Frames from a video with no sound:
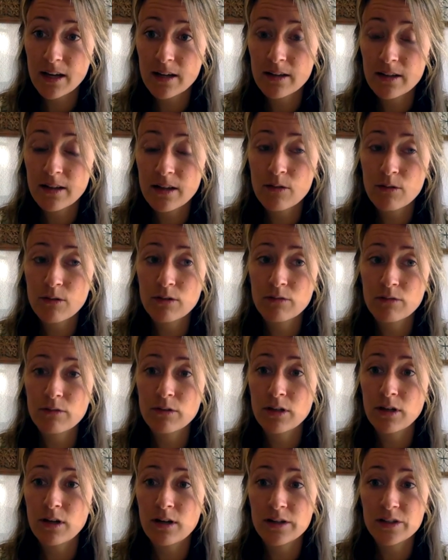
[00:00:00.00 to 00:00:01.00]
They were really
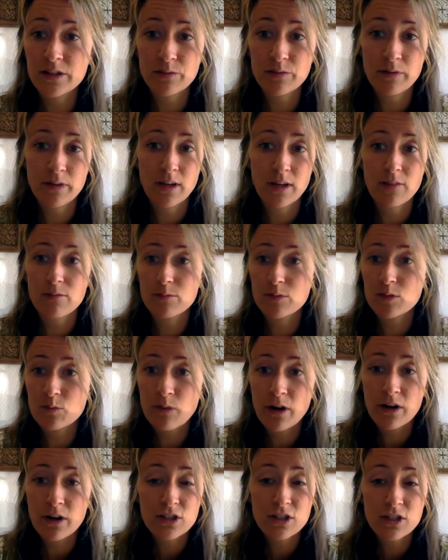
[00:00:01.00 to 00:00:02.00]
awesome. I gave them
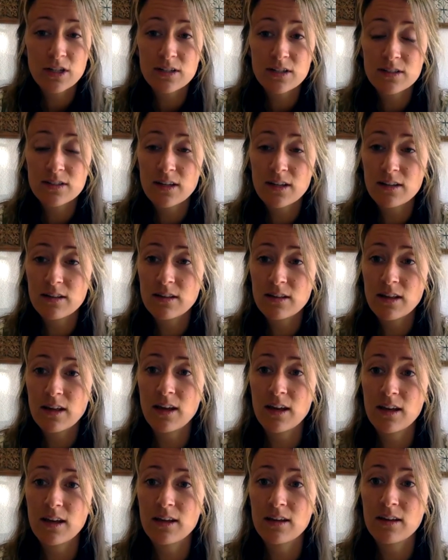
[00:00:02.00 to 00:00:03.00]
spreadsheets and
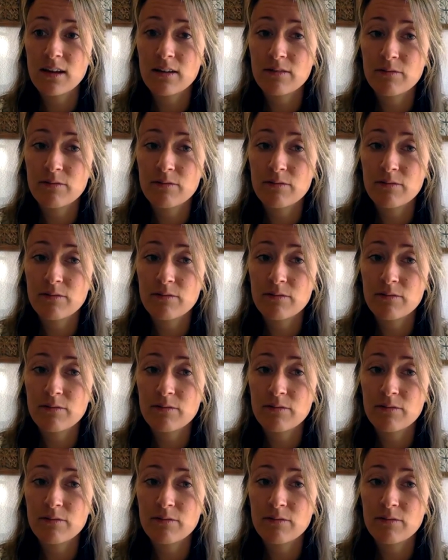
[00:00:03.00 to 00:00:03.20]
they